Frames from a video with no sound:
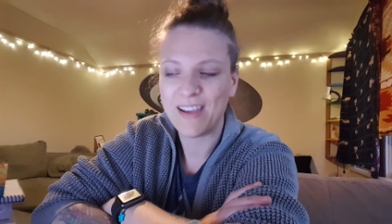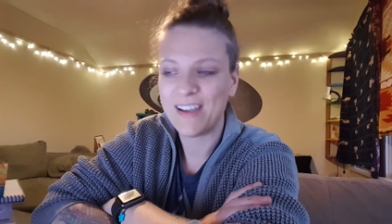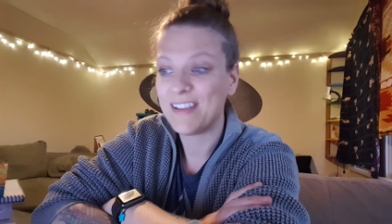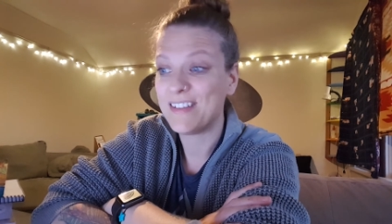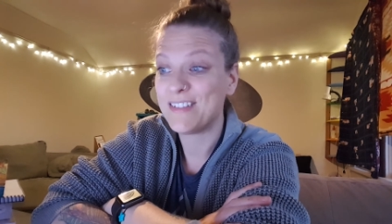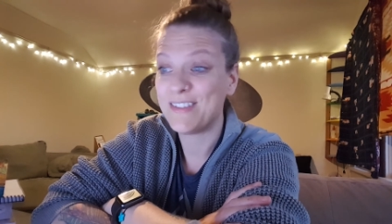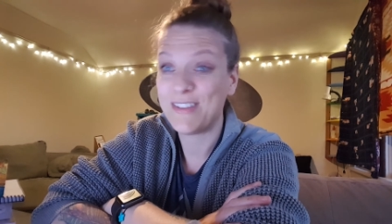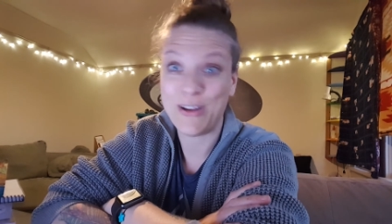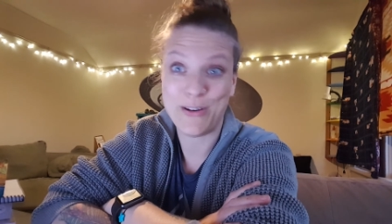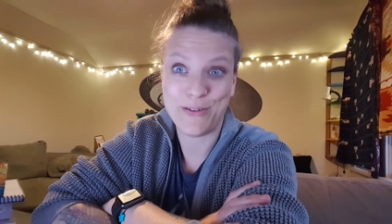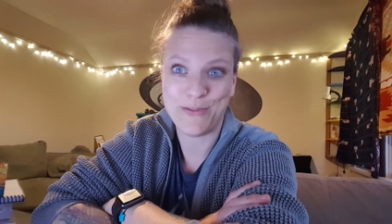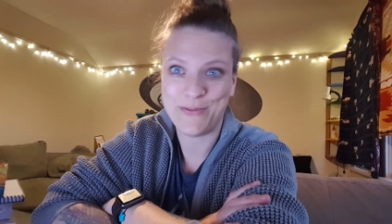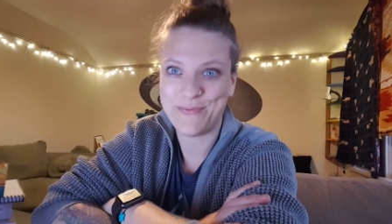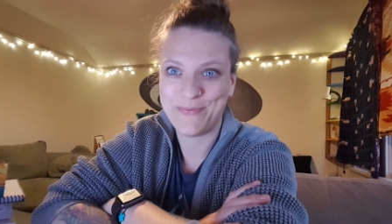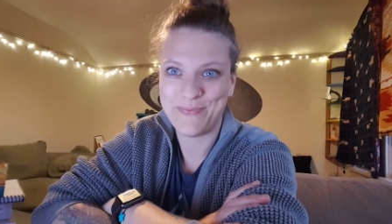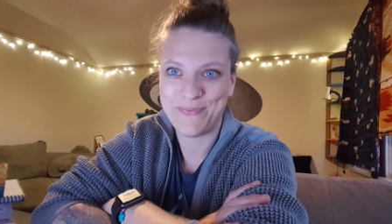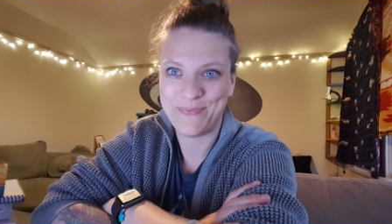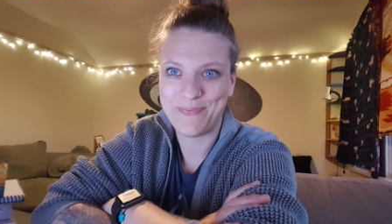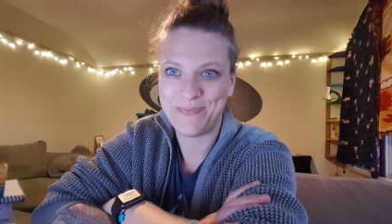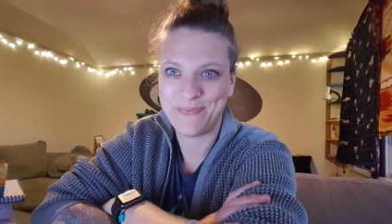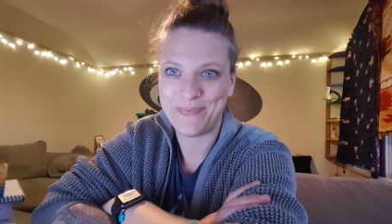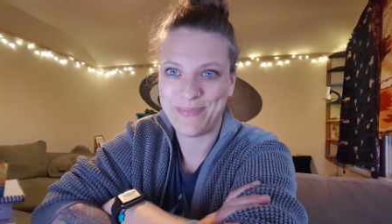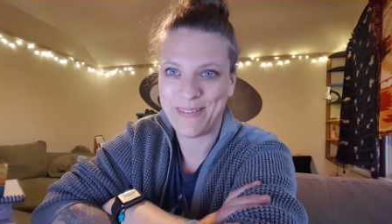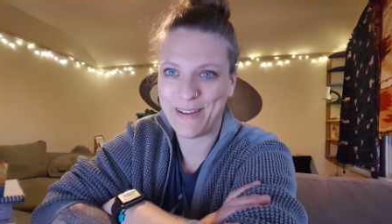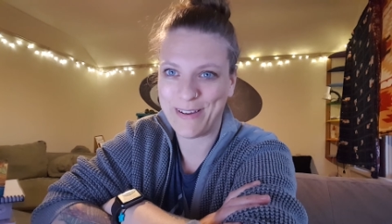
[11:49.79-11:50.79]
So,
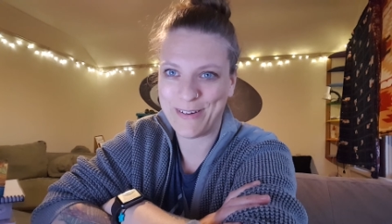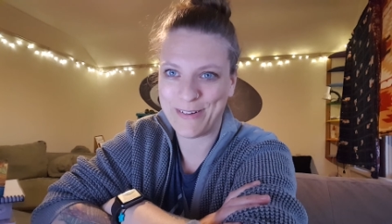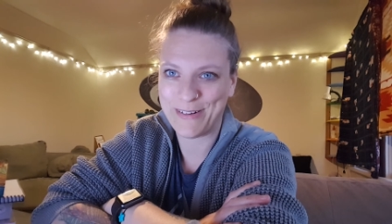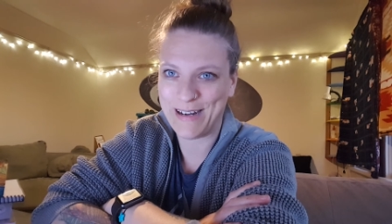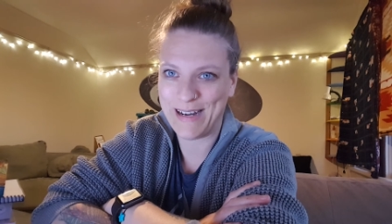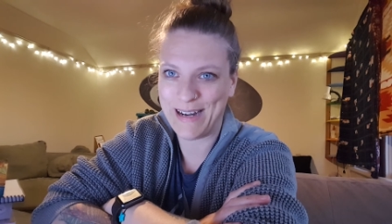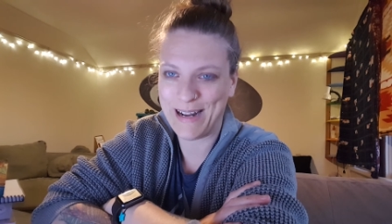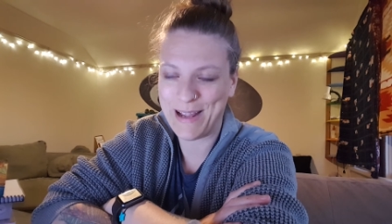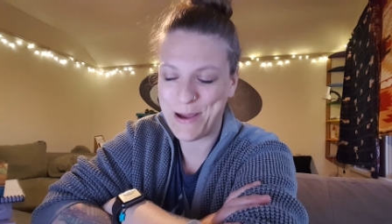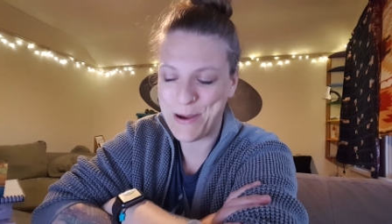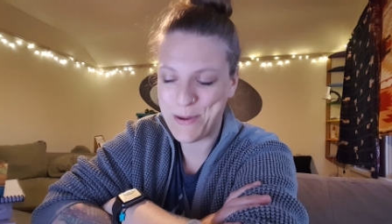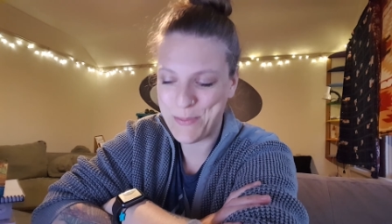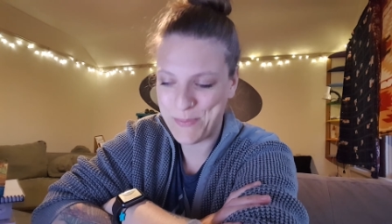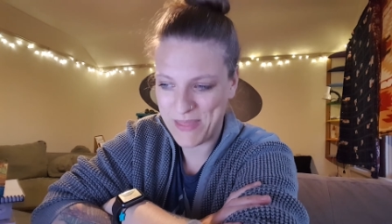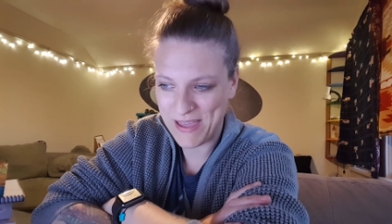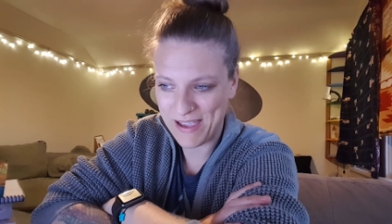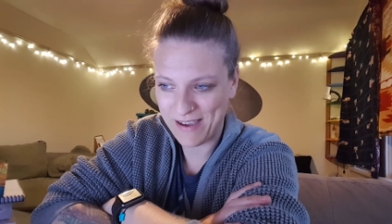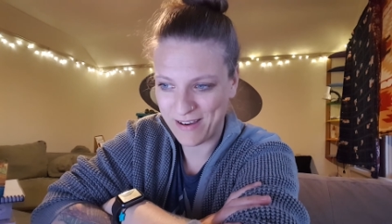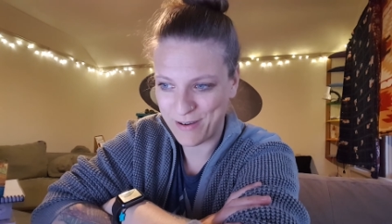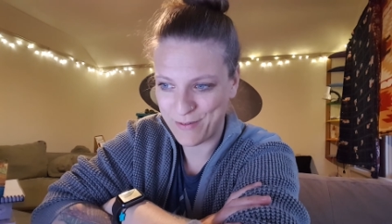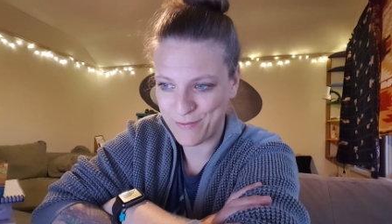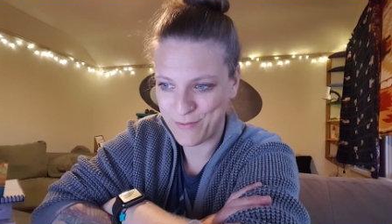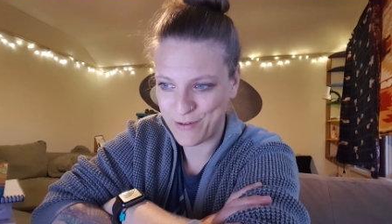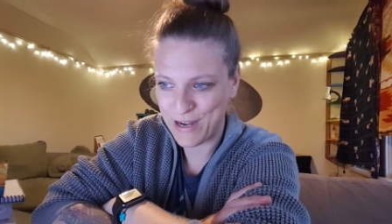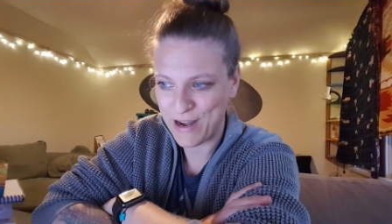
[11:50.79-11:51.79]
all right, I hope that
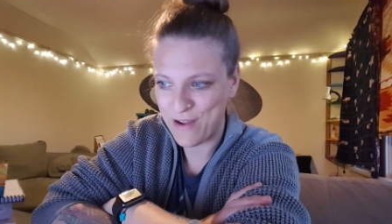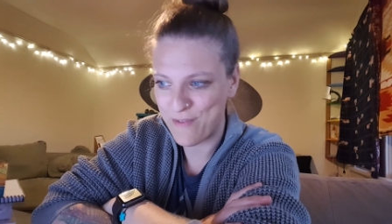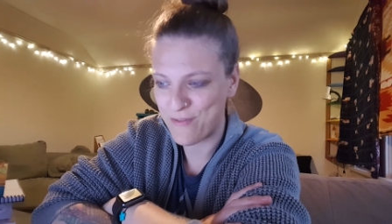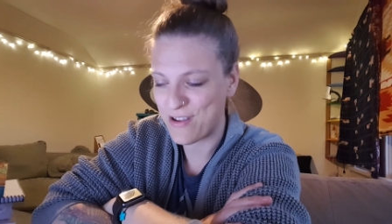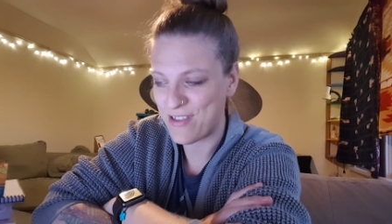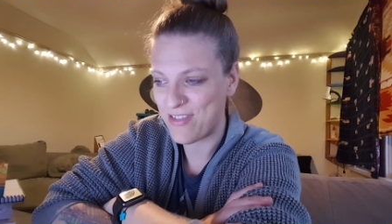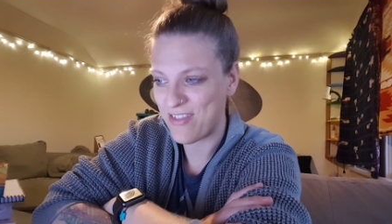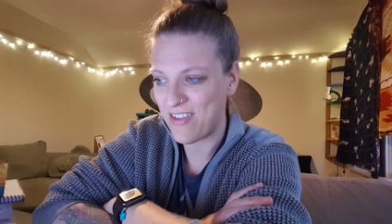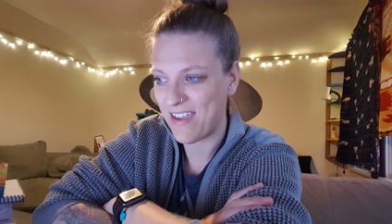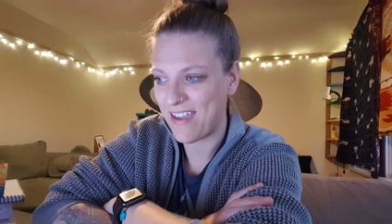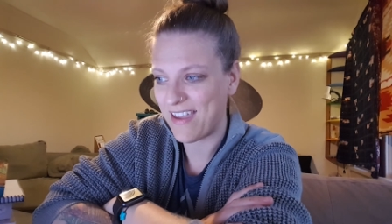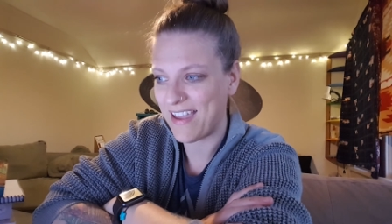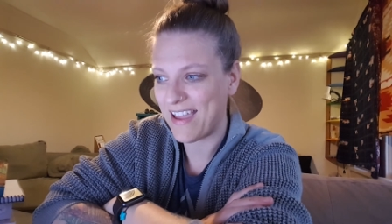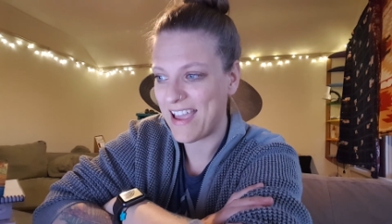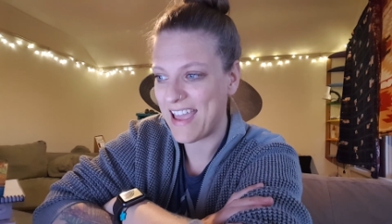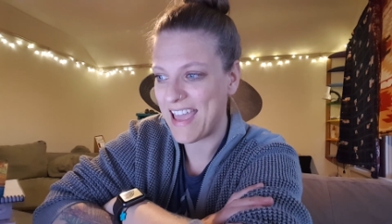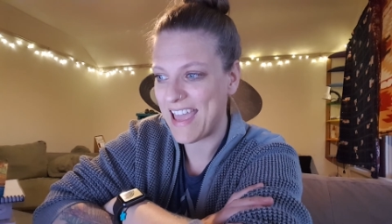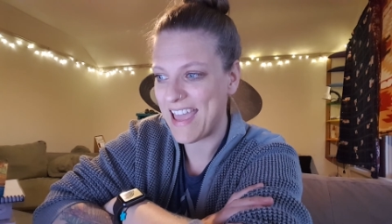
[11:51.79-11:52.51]
covered everything,